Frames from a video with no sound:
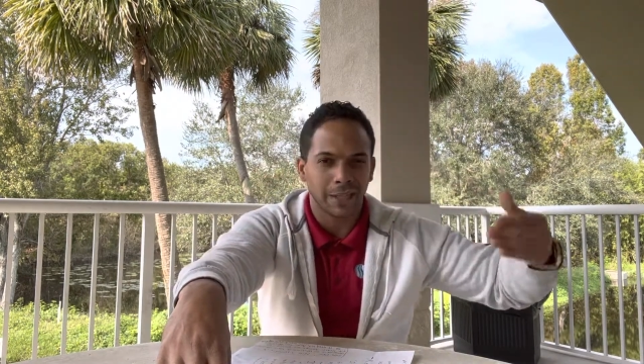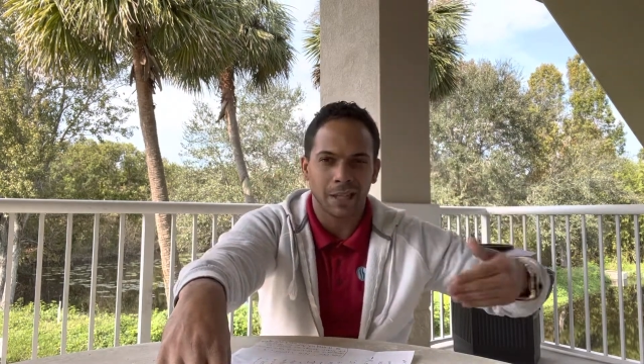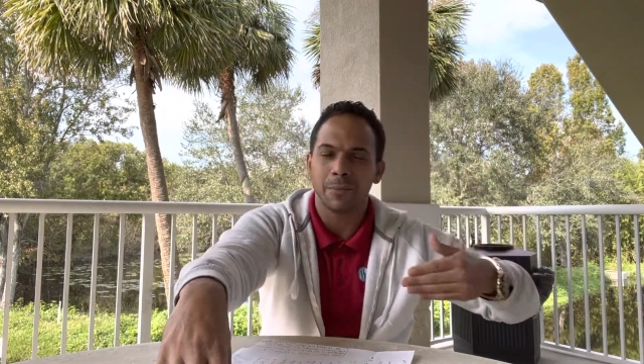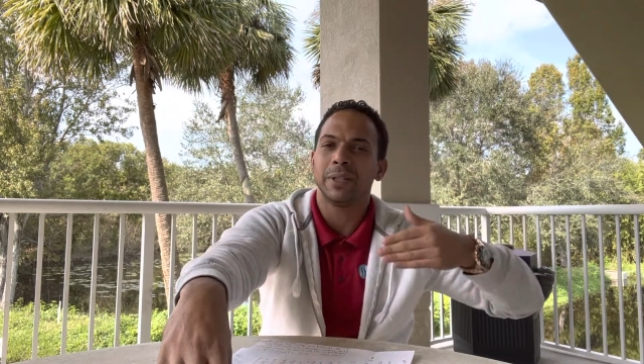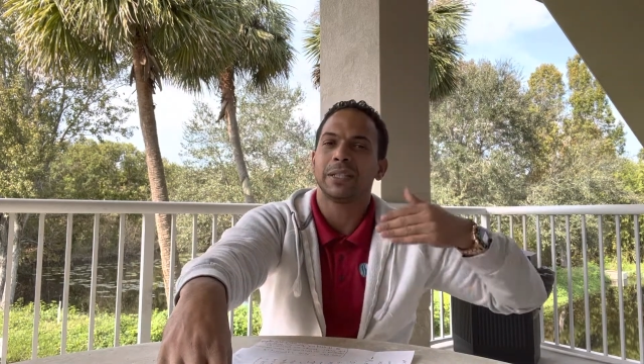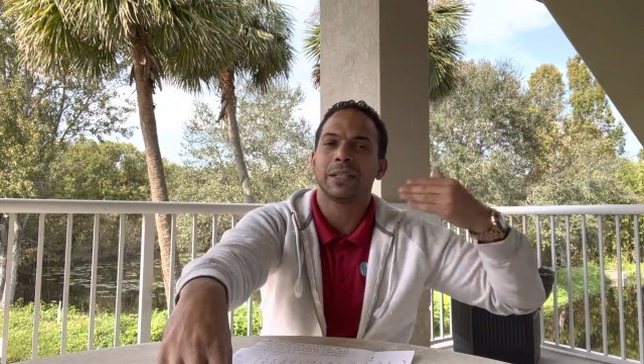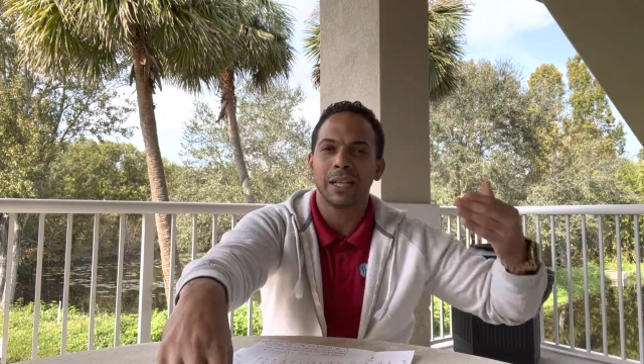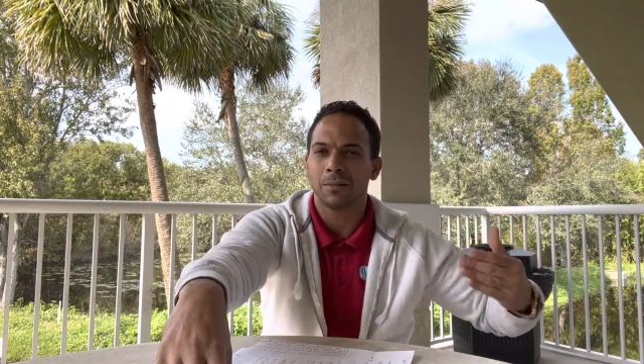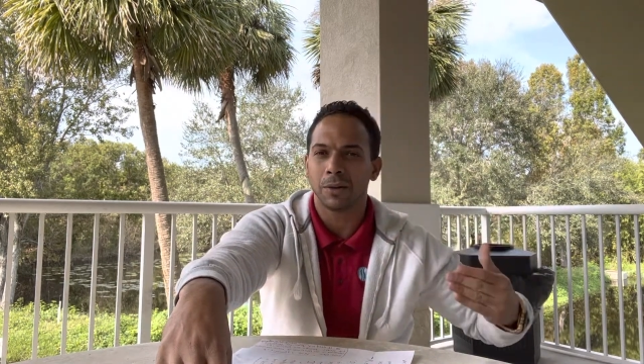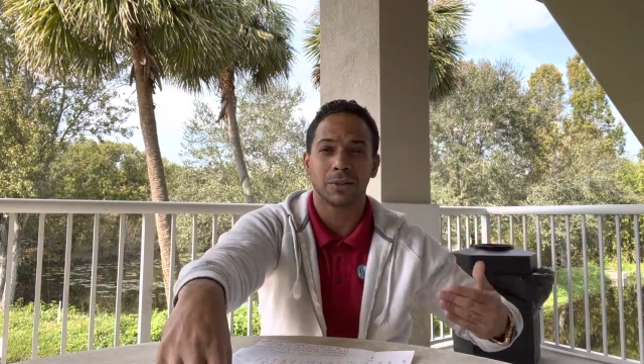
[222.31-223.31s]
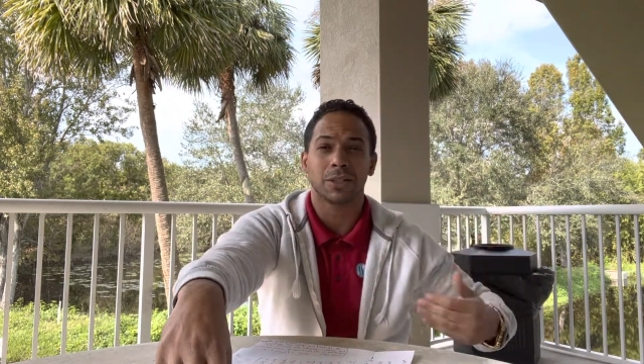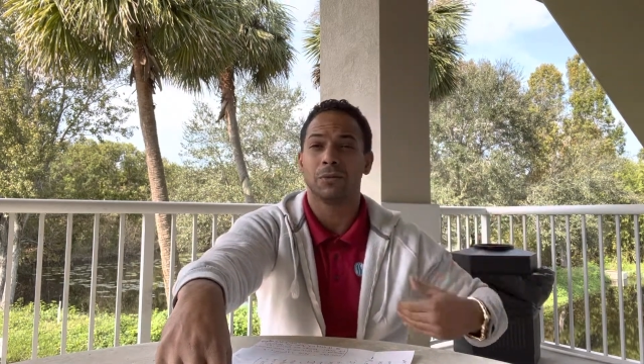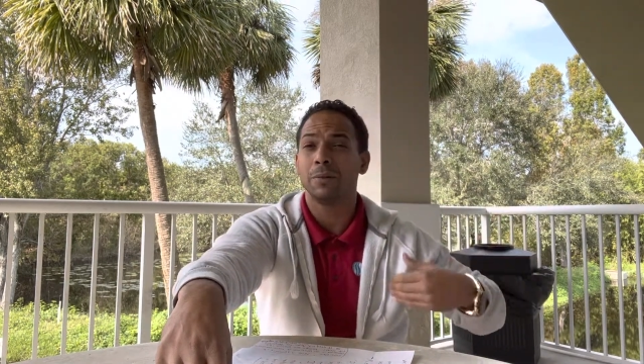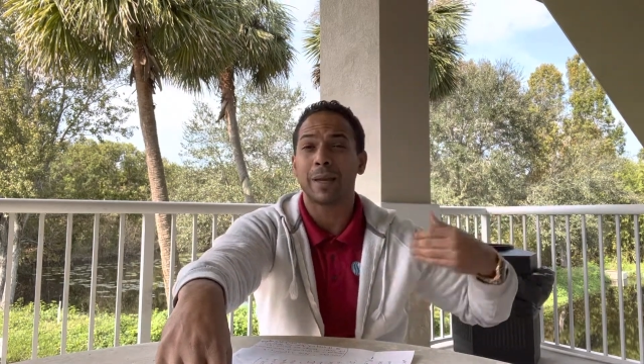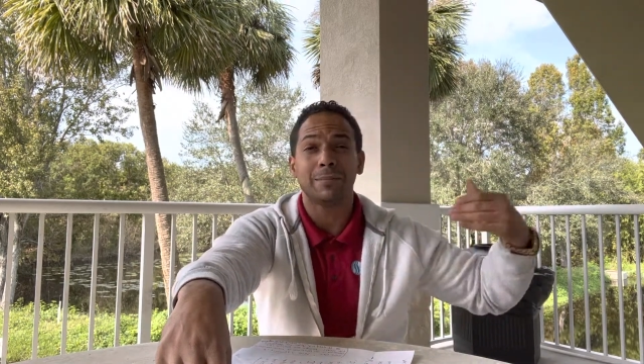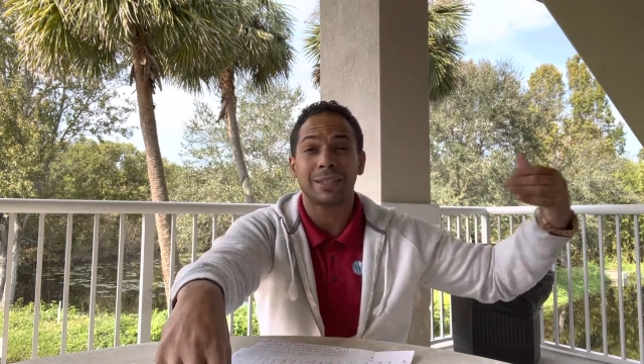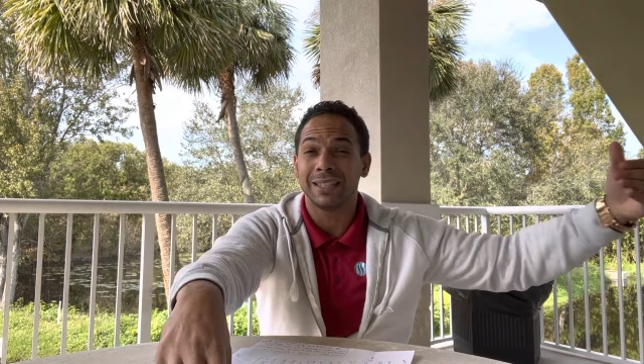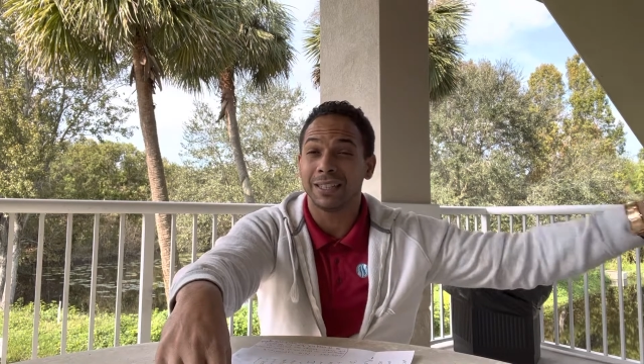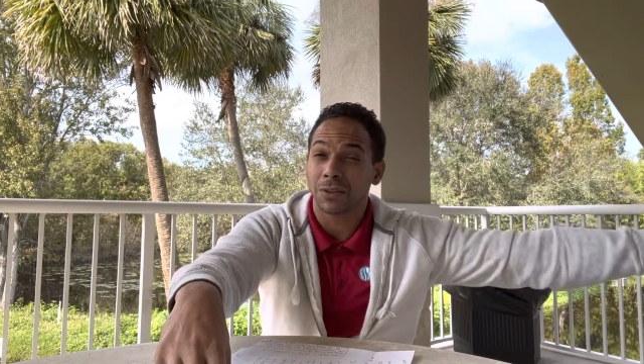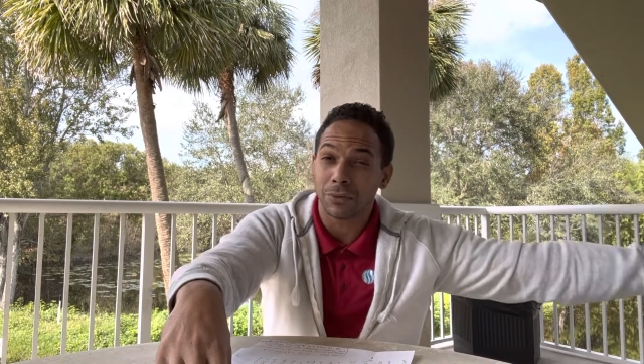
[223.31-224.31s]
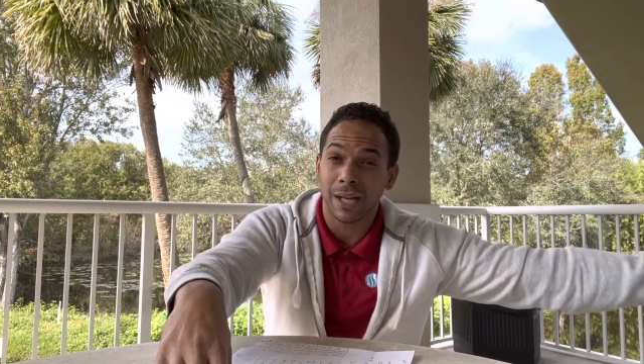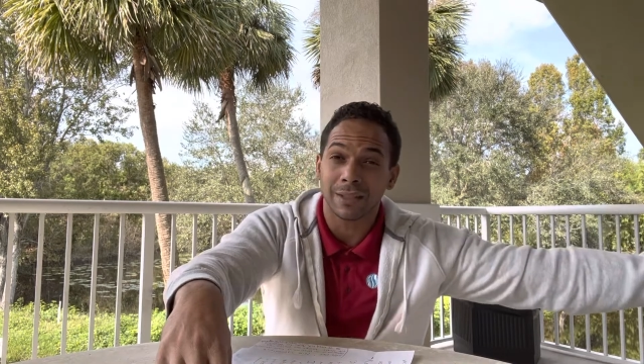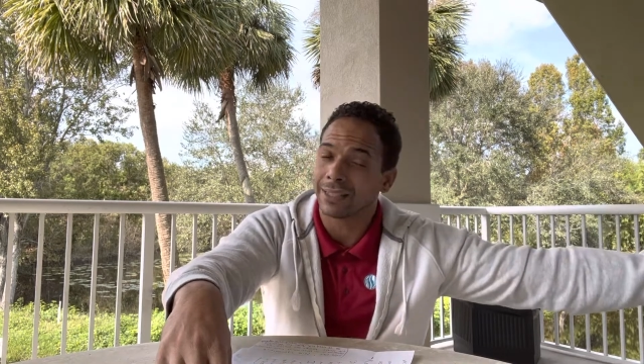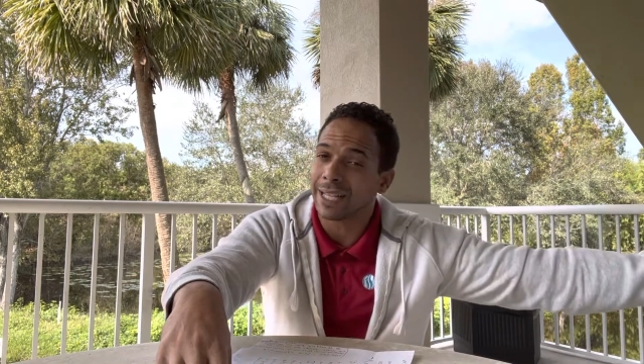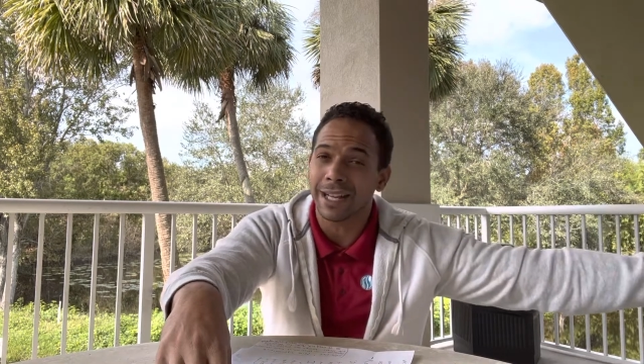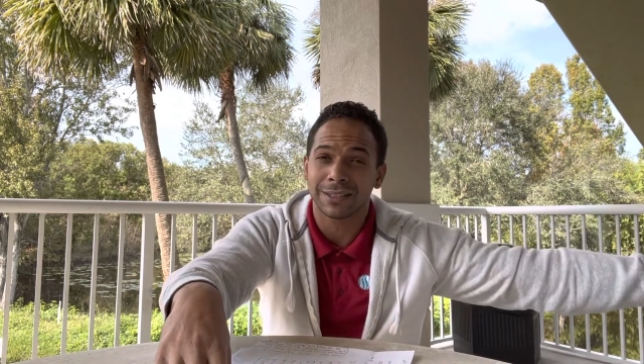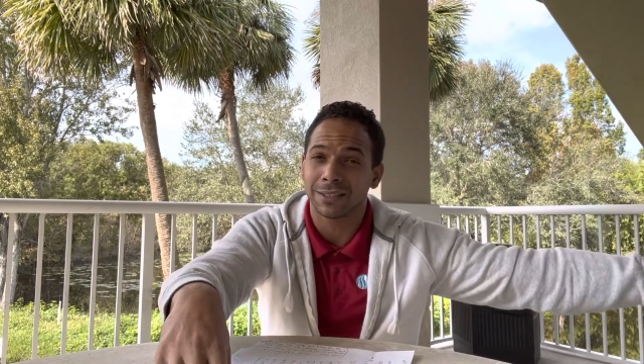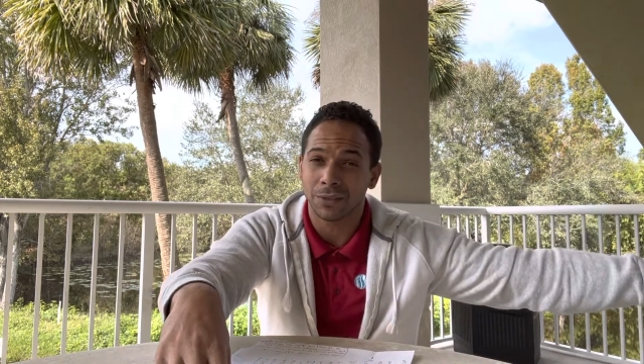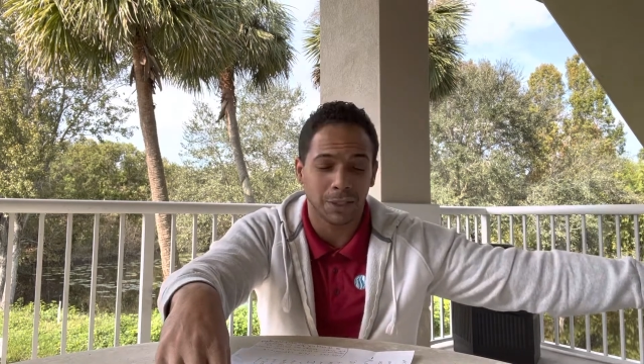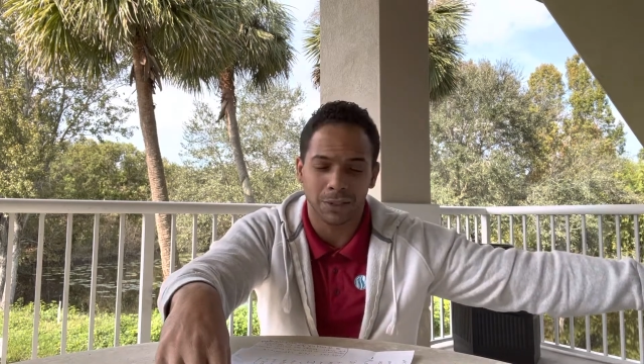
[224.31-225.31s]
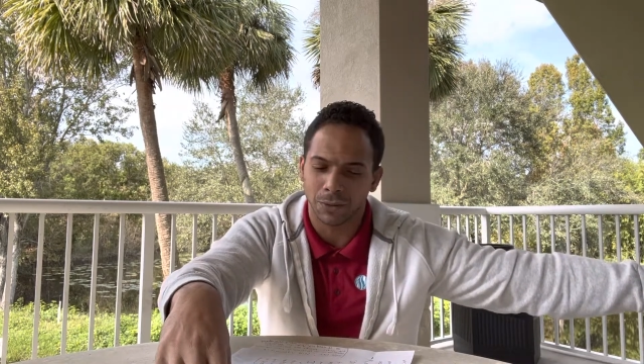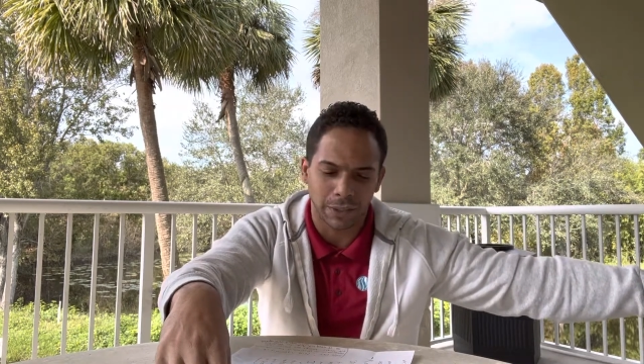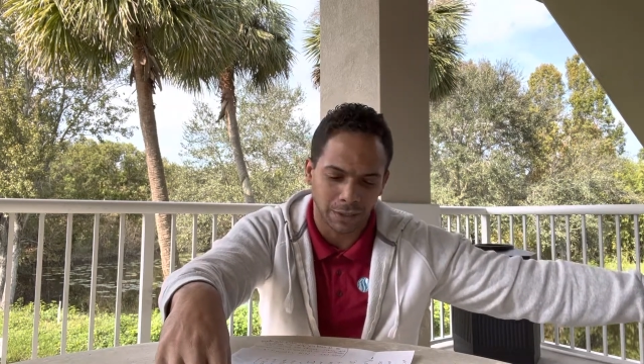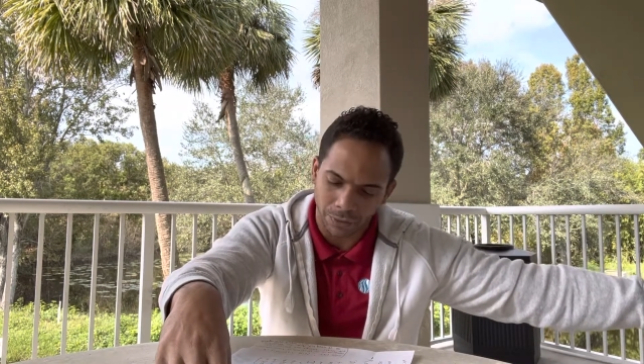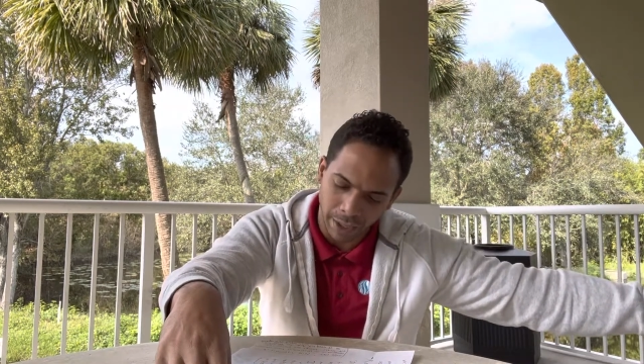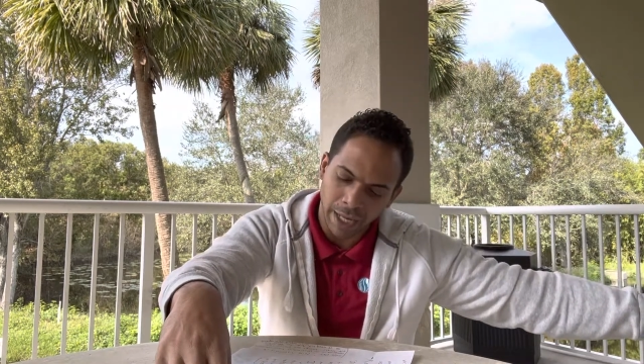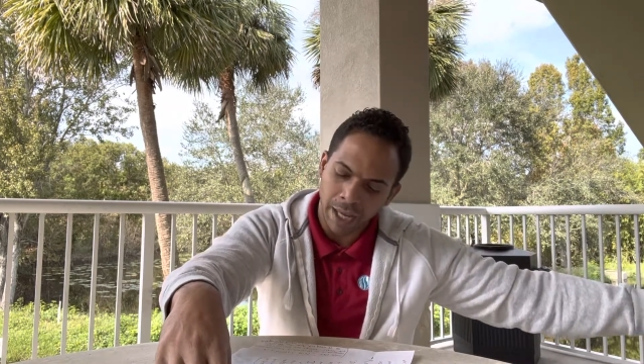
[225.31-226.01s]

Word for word: The companies keep growing. So we may be seeing three hundred thousand in twenty twenty-three.